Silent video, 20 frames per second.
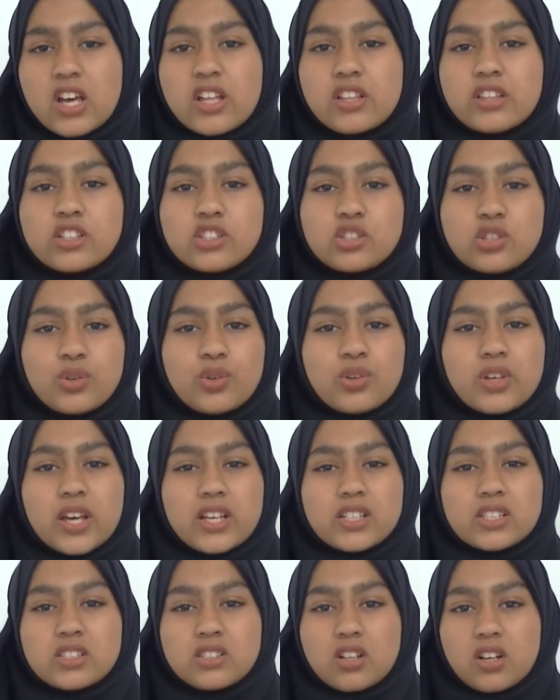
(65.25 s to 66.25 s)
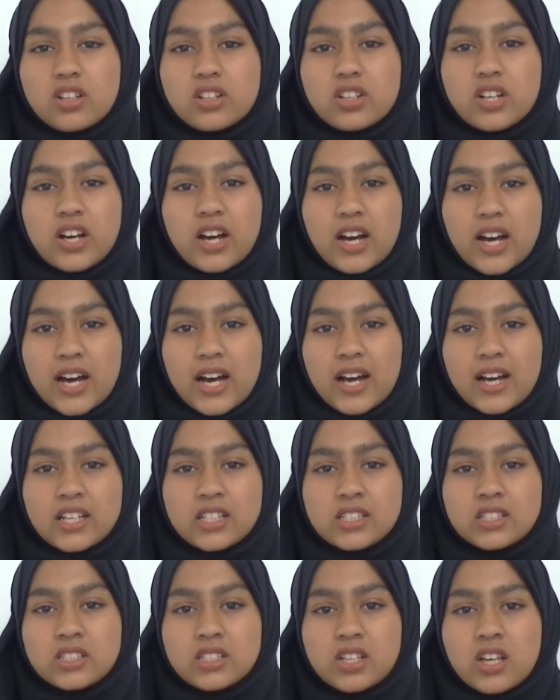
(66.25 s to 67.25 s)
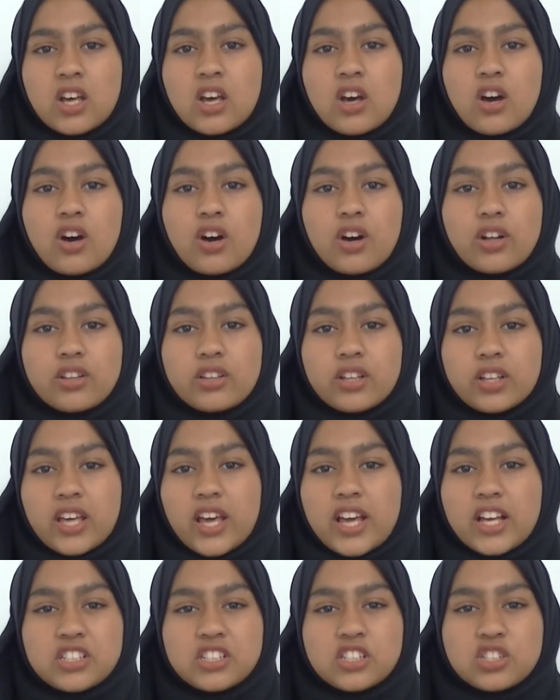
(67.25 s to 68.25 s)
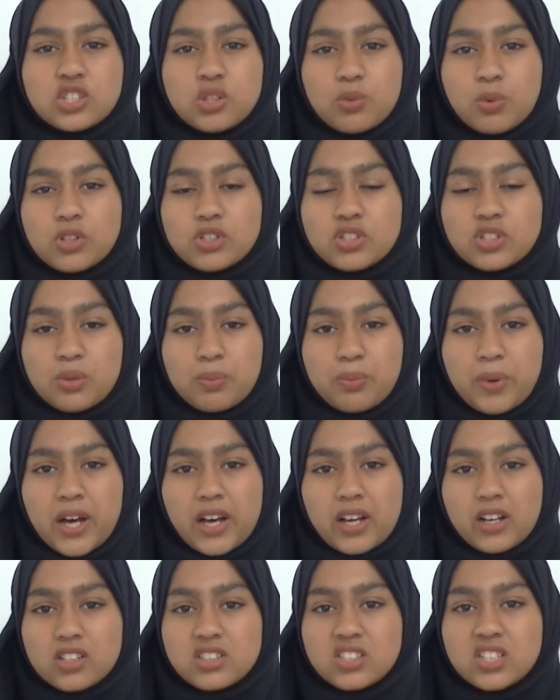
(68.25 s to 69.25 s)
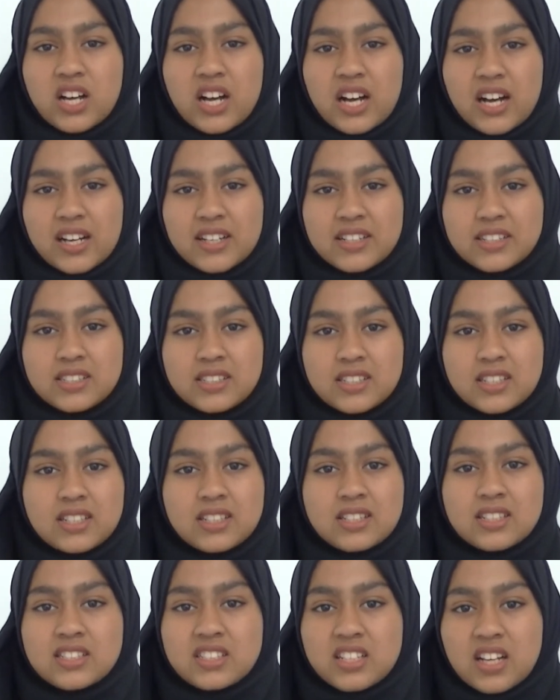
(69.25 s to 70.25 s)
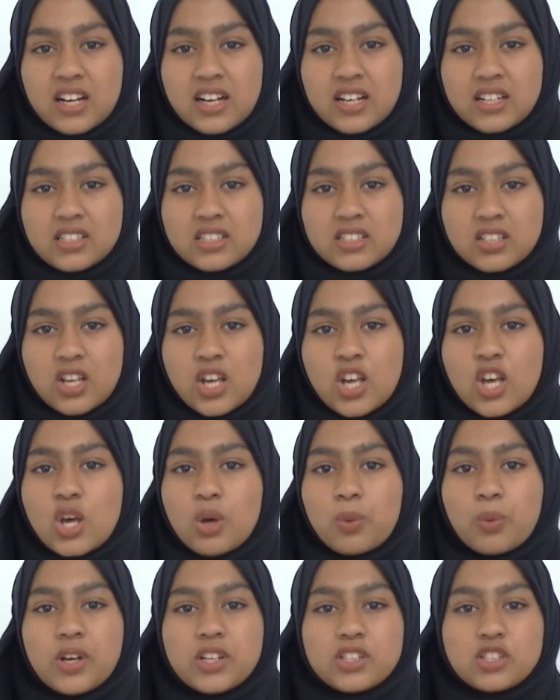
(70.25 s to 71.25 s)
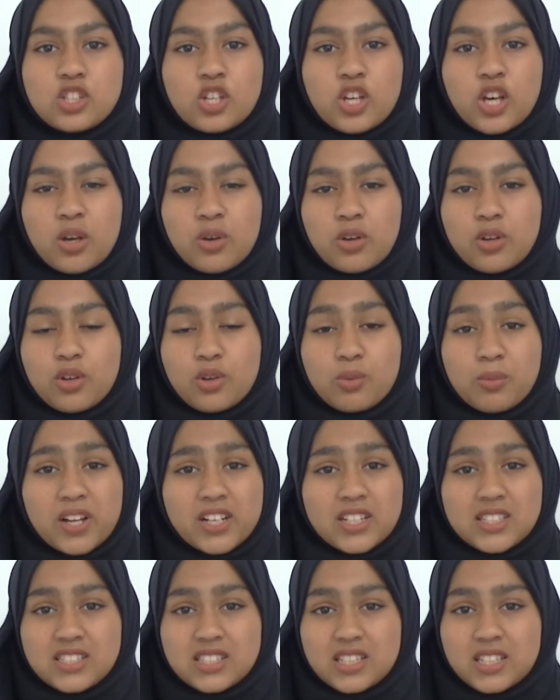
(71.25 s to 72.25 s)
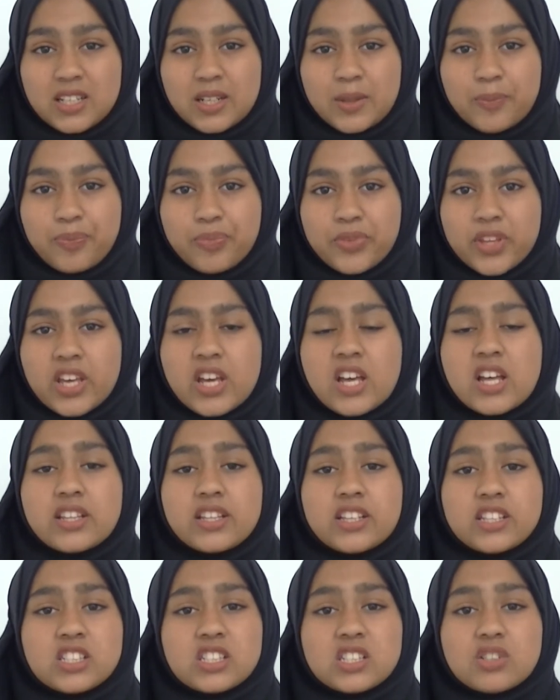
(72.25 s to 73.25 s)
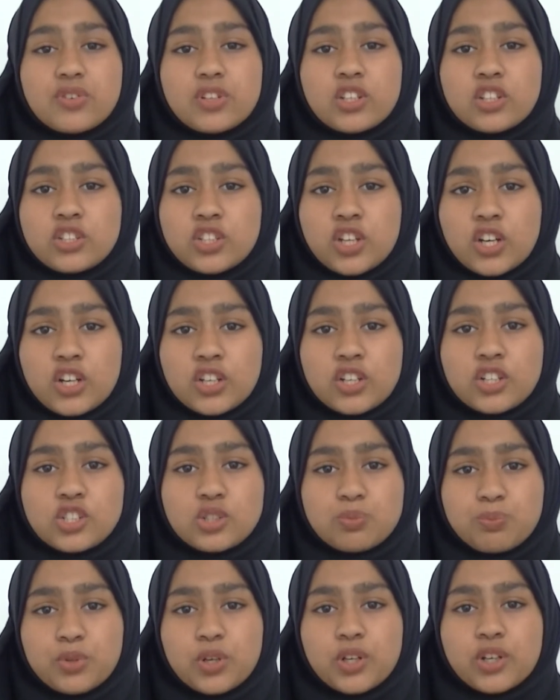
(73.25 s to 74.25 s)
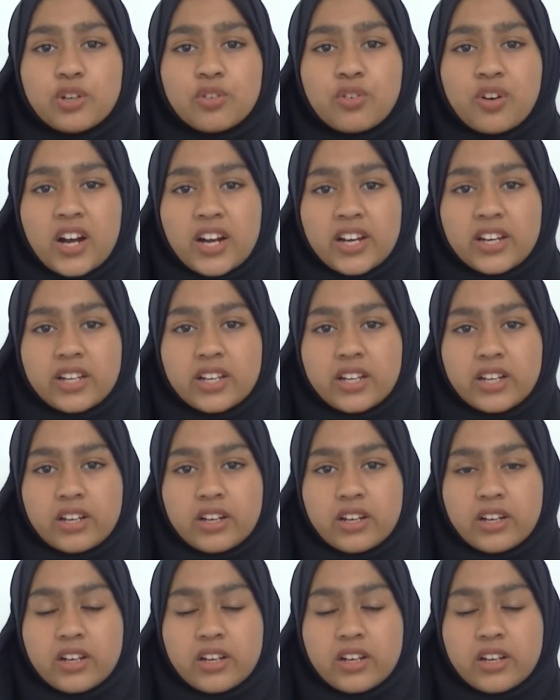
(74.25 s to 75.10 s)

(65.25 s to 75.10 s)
The suitcases under her eyes are the cases she wants to pack to hide in disguise. Where's the humanity? This is for the Turkish boy crying.